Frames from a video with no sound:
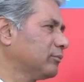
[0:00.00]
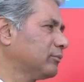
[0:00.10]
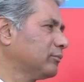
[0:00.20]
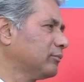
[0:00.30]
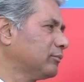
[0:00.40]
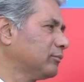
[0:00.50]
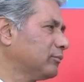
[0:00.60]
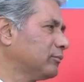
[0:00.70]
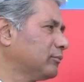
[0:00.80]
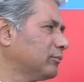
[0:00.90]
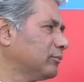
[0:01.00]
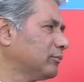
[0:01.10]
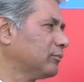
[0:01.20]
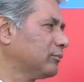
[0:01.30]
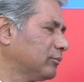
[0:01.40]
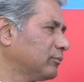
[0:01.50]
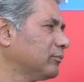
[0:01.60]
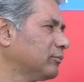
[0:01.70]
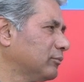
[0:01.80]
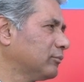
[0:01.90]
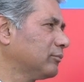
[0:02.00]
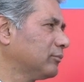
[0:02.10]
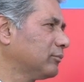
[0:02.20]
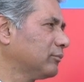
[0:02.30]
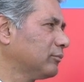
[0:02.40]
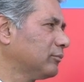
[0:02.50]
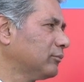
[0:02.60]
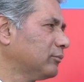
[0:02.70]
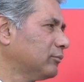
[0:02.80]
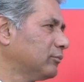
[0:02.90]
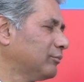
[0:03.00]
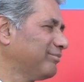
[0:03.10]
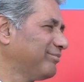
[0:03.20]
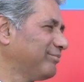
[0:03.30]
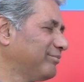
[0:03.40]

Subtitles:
(silent)